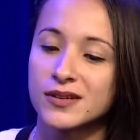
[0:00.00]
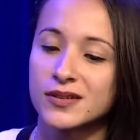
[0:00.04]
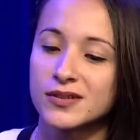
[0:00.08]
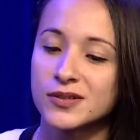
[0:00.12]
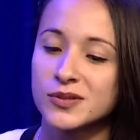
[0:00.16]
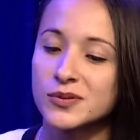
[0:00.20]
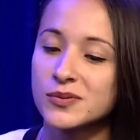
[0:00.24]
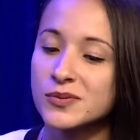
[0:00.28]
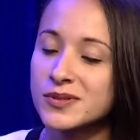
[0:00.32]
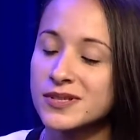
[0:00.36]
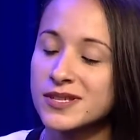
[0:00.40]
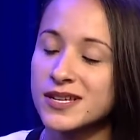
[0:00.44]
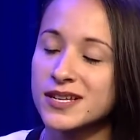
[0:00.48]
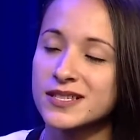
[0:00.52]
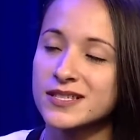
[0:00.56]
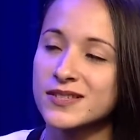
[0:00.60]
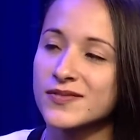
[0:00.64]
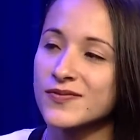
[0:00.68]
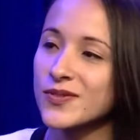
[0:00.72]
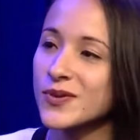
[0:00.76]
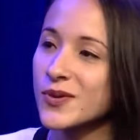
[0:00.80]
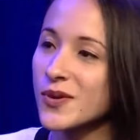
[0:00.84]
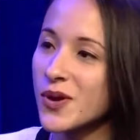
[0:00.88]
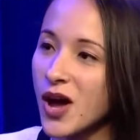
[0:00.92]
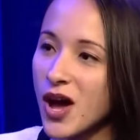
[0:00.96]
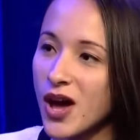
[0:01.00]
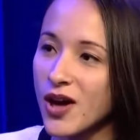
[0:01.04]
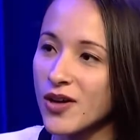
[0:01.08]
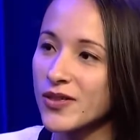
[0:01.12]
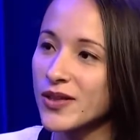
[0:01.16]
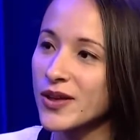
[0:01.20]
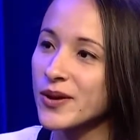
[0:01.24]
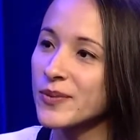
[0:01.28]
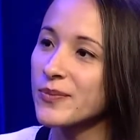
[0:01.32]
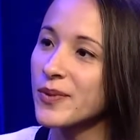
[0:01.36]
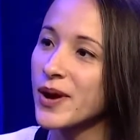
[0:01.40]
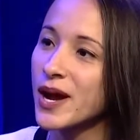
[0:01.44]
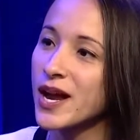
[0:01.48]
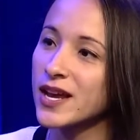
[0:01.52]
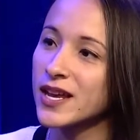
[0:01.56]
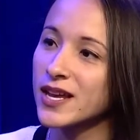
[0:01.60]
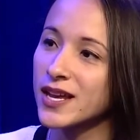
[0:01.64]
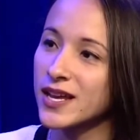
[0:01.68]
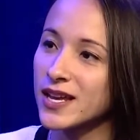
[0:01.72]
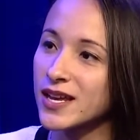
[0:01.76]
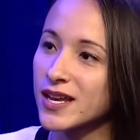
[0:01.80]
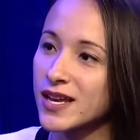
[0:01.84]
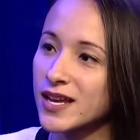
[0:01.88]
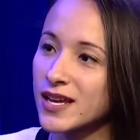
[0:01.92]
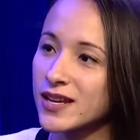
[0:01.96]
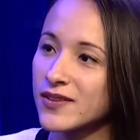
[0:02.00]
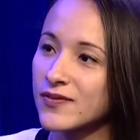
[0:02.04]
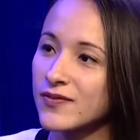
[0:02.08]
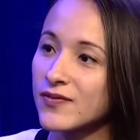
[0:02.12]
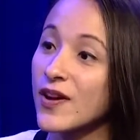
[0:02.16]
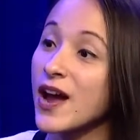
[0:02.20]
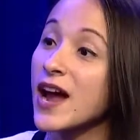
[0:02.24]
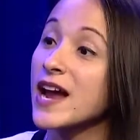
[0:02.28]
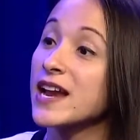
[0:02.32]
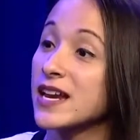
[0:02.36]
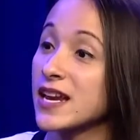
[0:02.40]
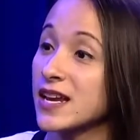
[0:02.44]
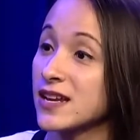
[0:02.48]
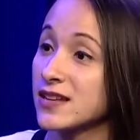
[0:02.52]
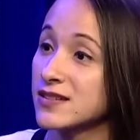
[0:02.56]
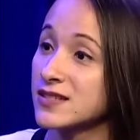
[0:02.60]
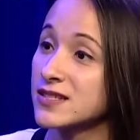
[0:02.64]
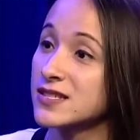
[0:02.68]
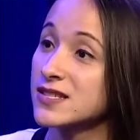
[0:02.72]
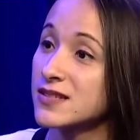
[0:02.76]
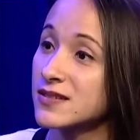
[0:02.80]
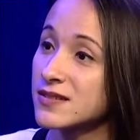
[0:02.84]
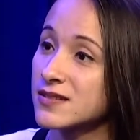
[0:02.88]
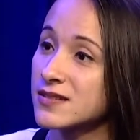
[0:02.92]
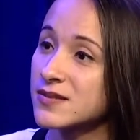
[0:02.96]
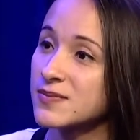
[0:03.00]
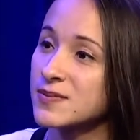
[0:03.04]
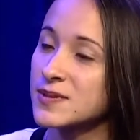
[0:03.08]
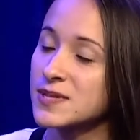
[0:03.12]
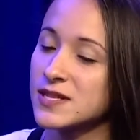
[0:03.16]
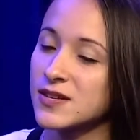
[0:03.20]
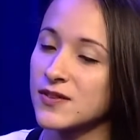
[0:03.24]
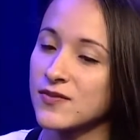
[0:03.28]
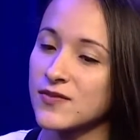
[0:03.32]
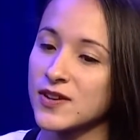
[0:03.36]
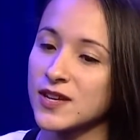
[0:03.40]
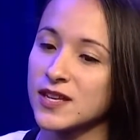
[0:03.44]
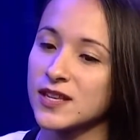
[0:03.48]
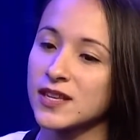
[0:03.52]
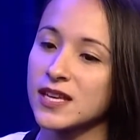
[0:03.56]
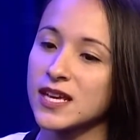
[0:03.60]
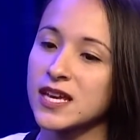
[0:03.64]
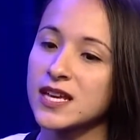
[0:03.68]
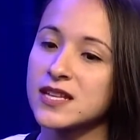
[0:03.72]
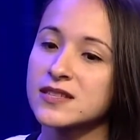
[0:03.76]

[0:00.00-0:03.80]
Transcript: tool sets, if you call them, right, in finance specifically.